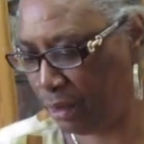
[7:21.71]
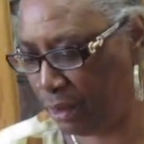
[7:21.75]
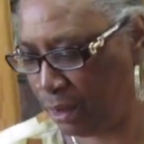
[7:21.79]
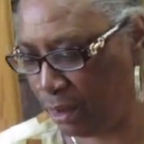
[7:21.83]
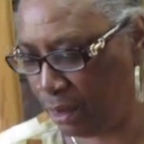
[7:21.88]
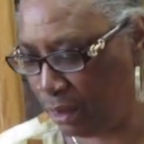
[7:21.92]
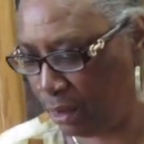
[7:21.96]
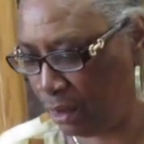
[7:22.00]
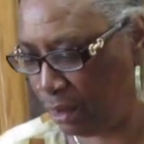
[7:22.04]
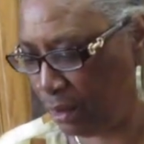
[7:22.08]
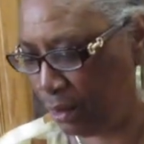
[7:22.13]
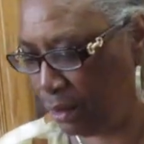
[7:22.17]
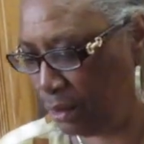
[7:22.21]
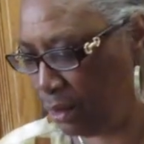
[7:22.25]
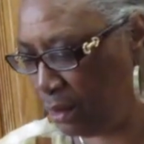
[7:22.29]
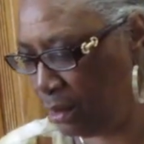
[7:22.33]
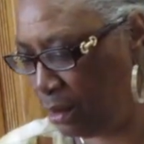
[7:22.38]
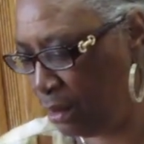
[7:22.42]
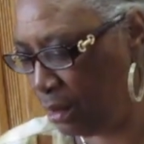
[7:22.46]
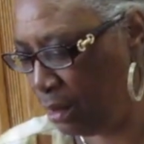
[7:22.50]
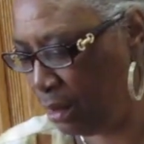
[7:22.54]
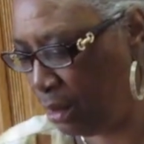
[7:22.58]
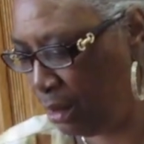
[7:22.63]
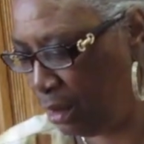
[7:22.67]
and
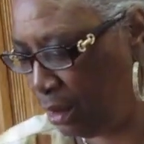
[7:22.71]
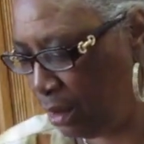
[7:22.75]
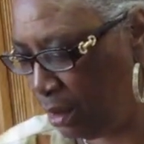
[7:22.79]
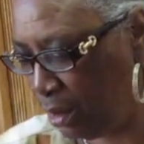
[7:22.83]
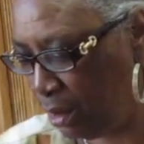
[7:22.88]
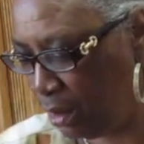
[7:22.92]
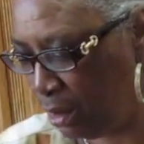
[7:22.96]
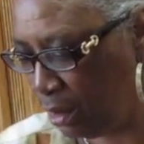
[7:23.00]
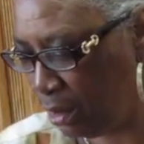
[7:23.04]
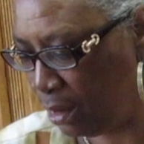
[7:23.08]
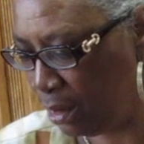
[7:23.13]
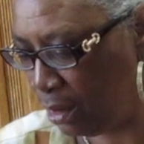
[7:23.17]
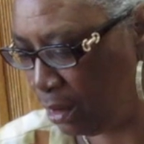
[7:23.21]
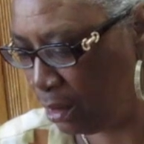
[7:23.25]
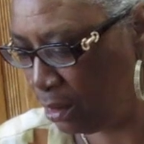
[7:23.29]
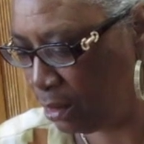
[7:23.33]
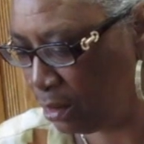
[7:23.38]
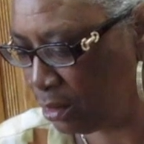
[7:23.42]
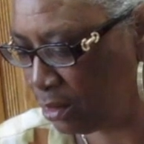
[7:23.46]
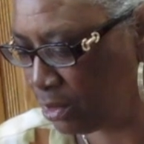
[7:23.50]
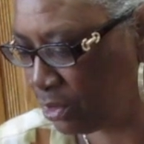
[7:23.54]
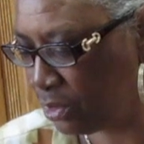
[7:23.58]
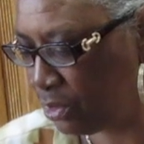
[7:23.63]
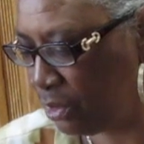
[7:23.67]
I'm
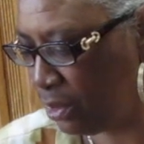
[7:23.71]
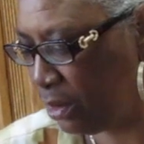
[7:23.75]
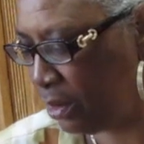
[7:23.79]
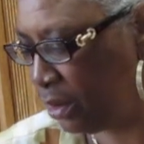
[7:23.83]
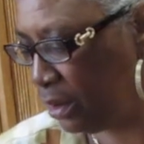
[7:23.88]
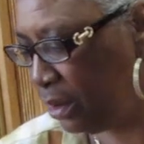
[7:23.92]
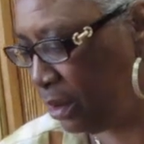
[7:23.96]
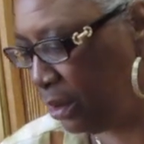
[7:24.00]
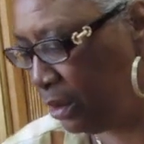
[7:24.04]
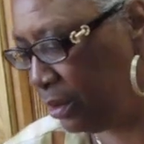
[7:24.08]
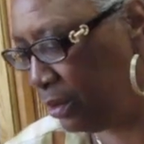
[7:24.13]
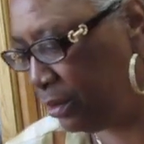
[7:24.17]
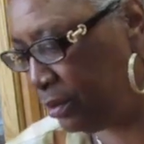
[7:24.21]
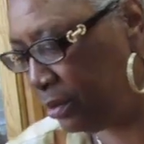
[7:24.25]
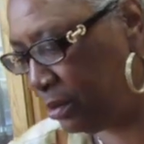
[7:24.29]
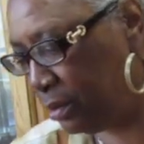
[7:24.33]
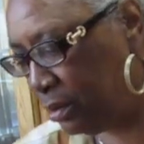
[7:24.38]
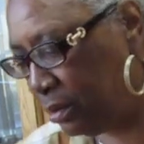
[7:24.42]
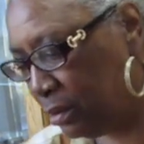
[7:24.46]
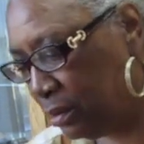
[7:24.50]
gonna start here.